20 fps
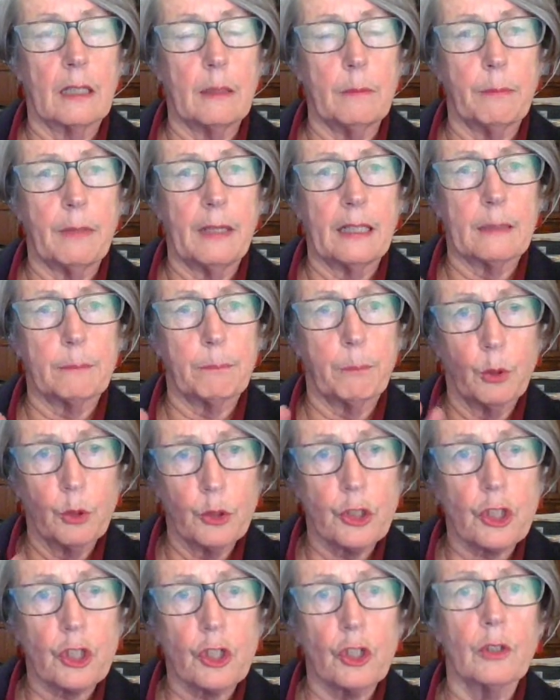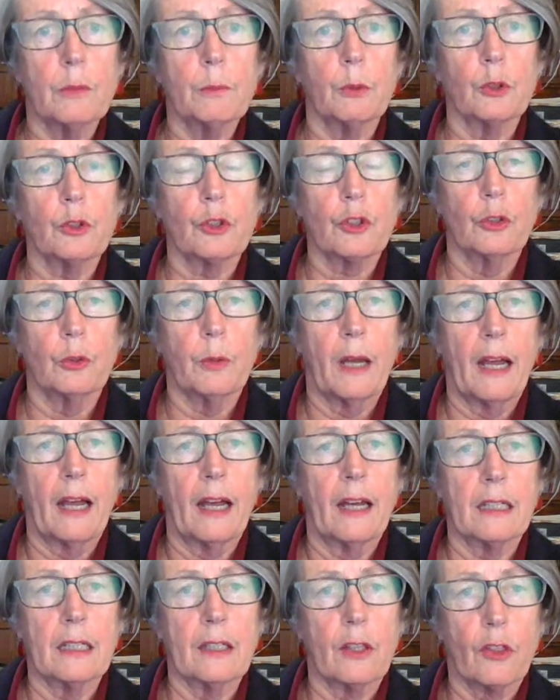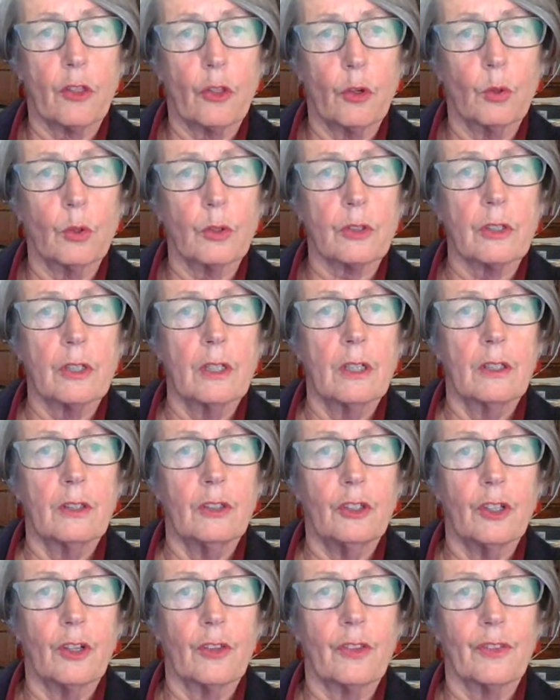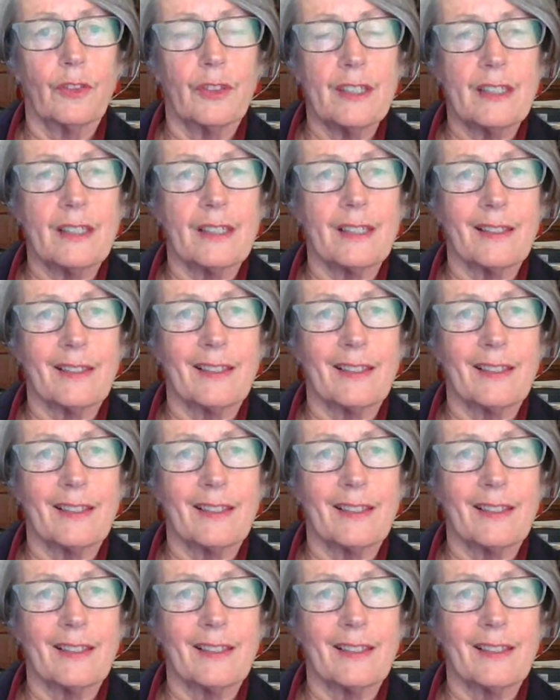he pushed Turnbull too hard. He thought, that